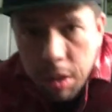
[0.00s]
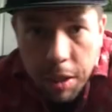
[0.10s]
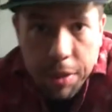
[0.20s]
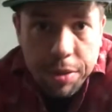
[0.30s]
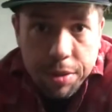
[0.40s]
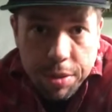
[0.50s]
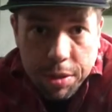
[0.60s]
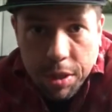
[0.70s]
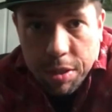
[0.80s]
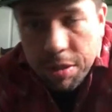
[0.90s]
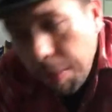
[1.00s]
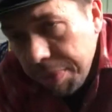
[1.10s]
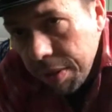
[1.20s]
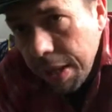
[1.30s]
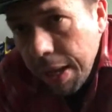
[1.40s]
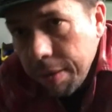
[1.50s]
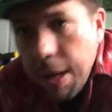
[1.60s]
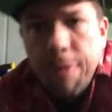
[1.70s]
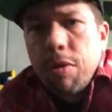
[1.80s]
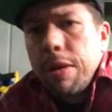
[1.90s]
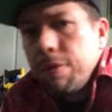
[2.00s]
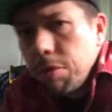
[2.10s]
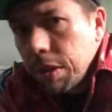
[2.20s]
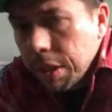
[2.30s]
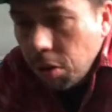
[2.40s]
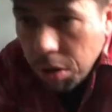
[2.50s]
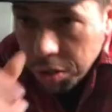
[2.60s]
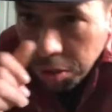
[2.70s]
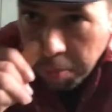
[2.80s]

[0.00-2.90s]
is just something that never even really crossed your